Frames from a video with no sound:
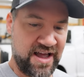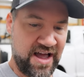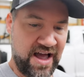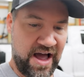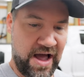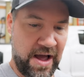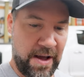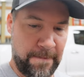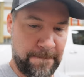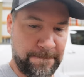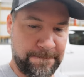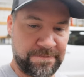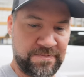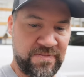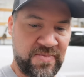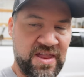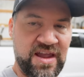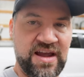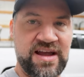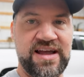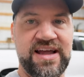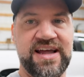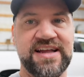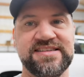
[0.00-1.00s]
Um,
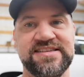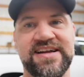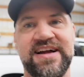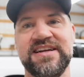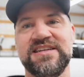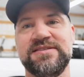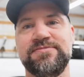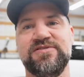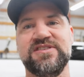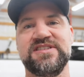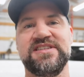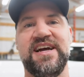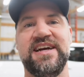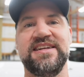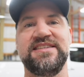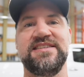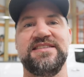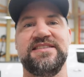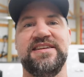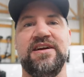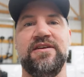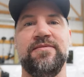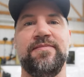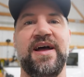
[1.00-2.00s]
it's not as
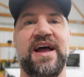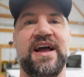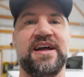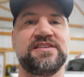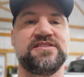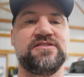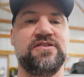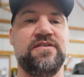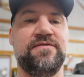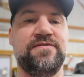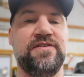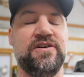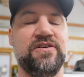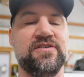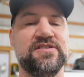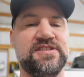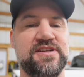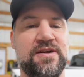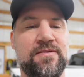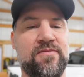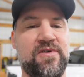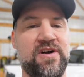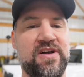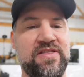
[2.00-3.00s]
precise as airbags. So if you're
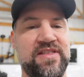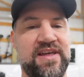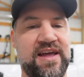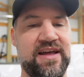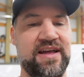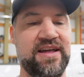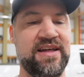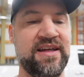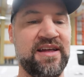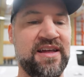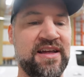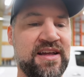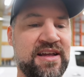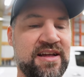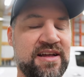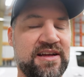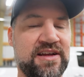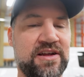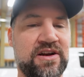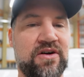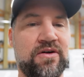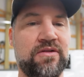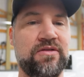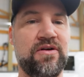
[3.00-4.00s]
someone that,
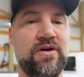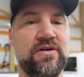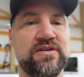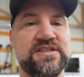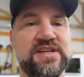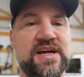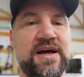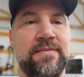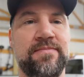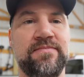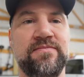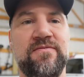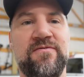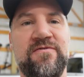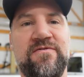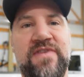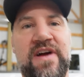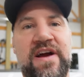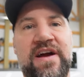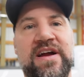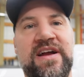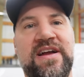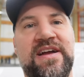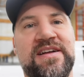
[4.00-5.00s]
you know, loads up
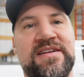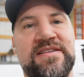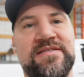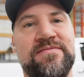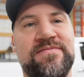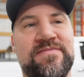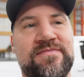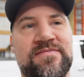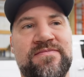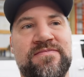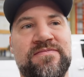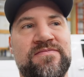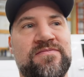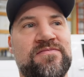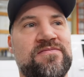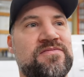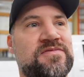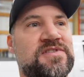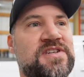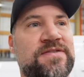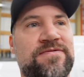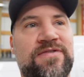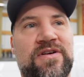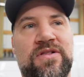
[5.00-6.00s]
varying
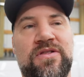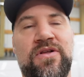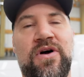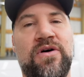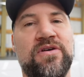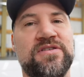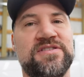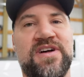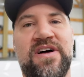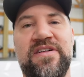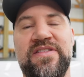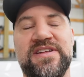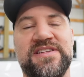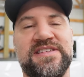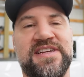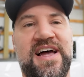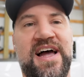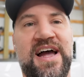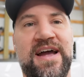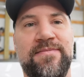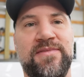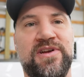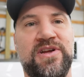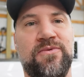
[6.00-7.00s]
different loads all the
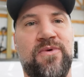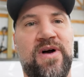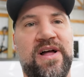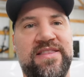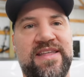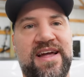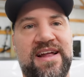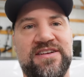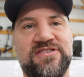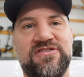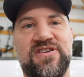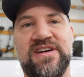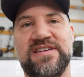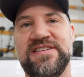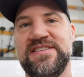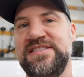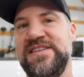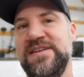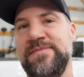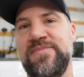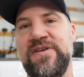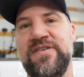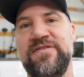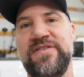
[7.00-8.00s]
time and you want that truck to
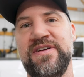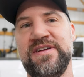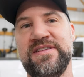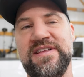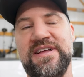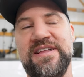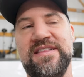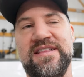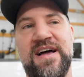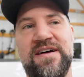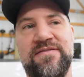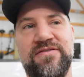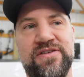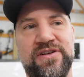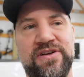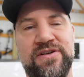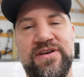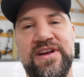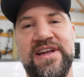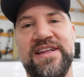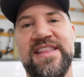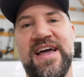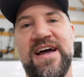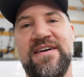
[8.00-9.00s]
sit perfectly level,
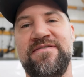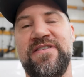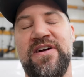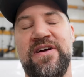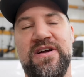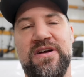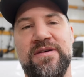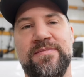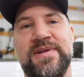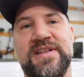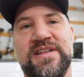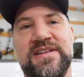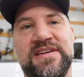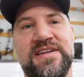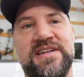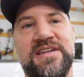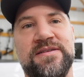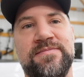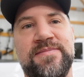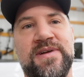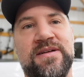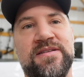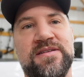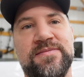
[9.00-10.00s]
you need that variability
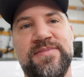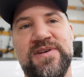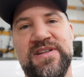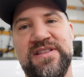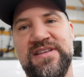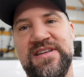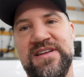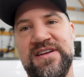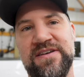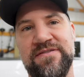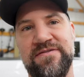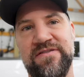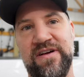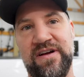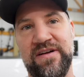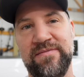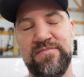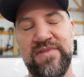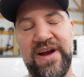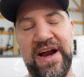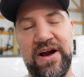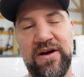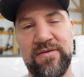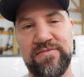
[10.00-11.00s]
to be able to put the
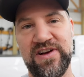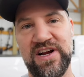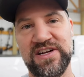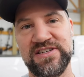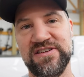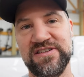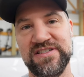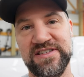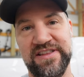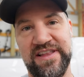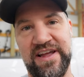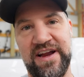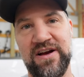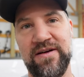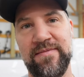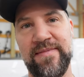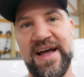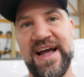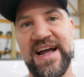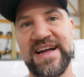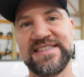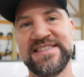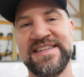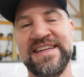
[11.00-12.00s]
different air pressures in the
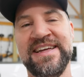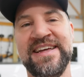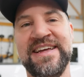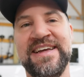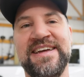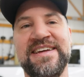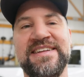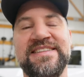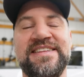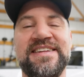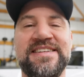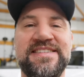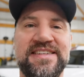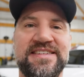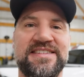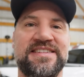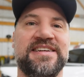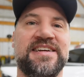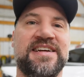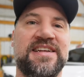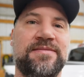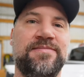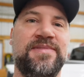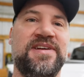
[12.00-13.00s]
airbags. This
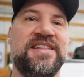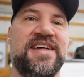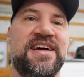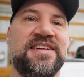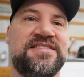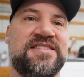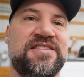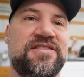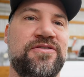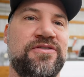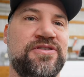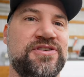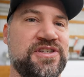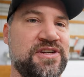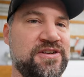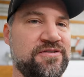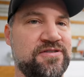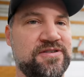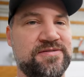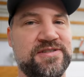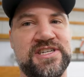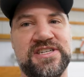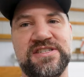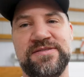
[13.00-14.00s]
isn't gonna be that solution.
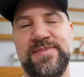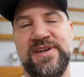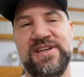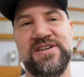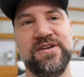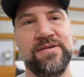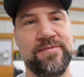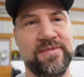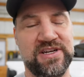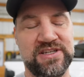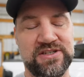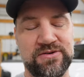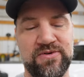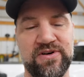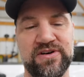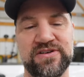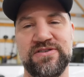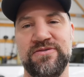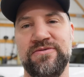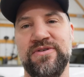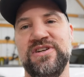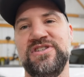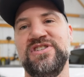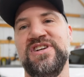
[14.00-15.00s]
It would just be too much
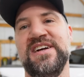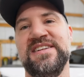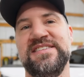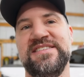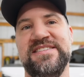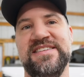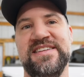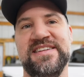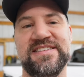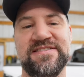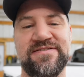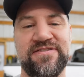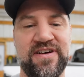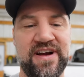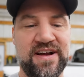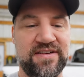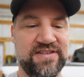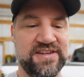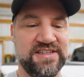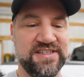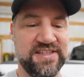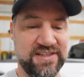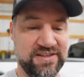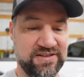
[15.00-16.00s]
work to adjust this for
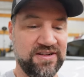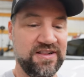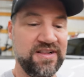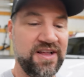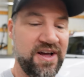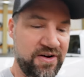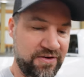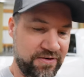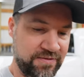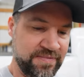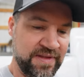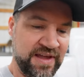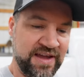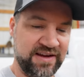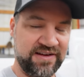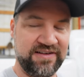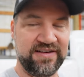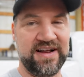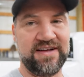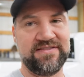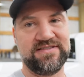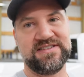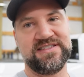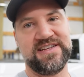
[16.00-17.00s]
every single load.
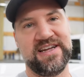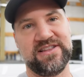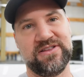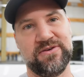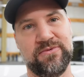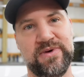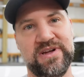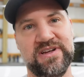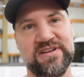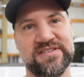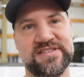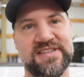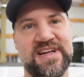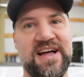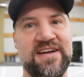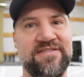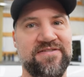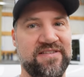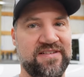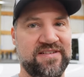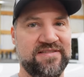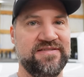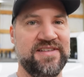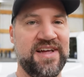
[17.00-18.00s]
You'd have to take the wheels
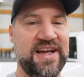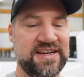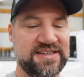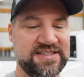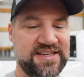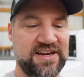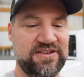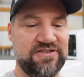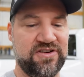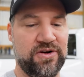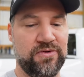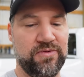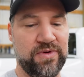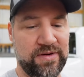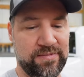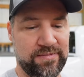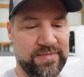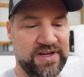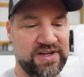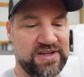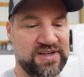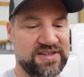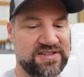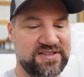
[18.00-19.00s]
off and etc. It
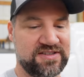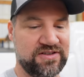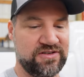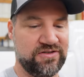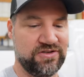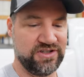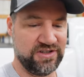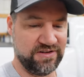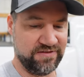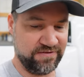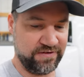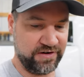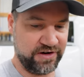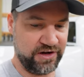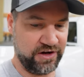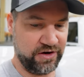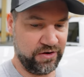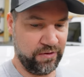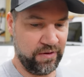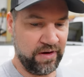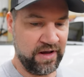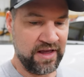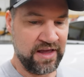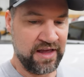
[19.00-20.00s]
wouldn't be a good solution for
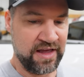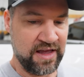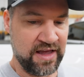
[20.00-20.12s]
you.